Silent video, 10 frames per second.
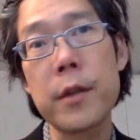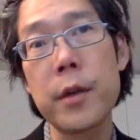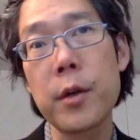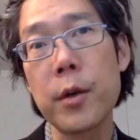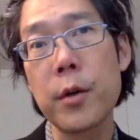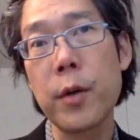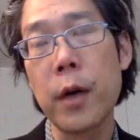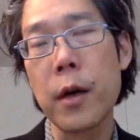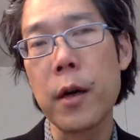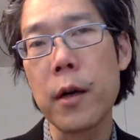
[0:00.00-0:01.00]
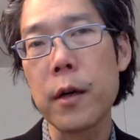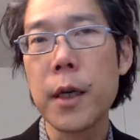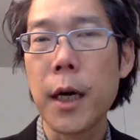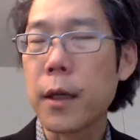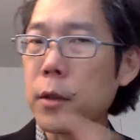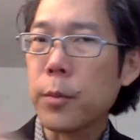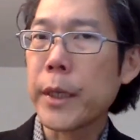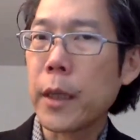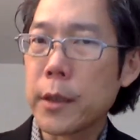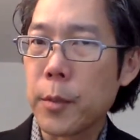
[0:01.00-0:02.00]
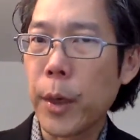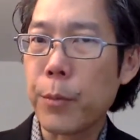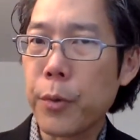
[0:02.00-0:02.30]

though, are a little bit less about